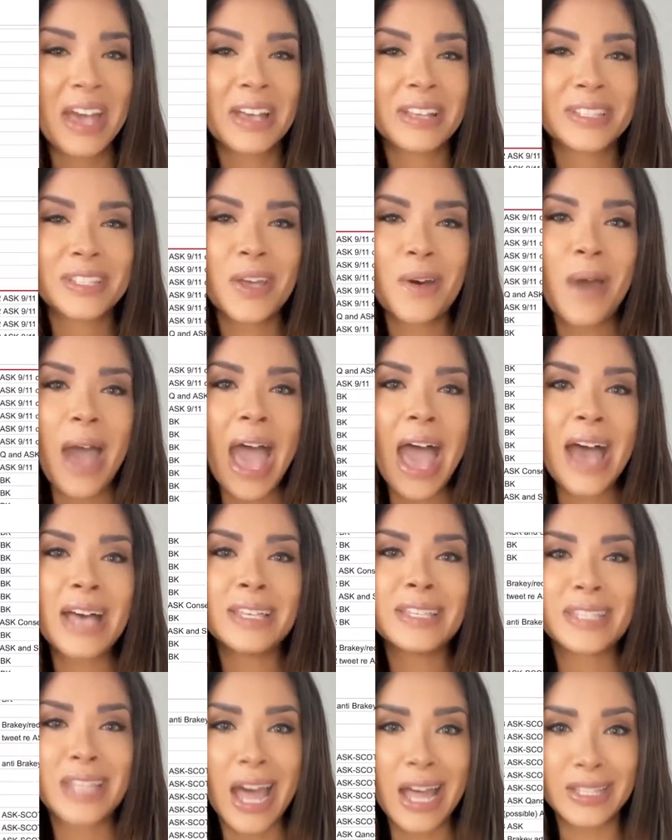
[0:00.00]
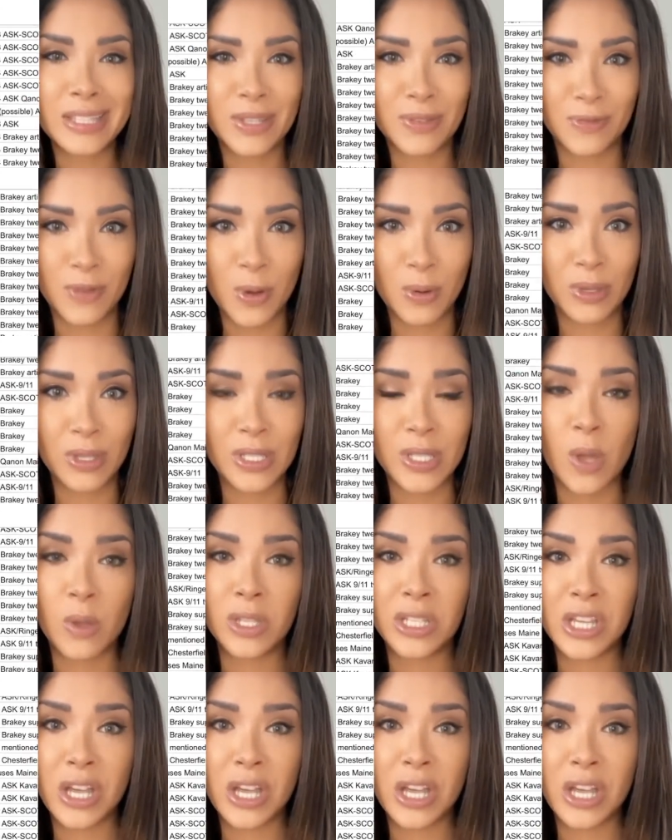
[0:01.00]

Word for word: So, as not to focus only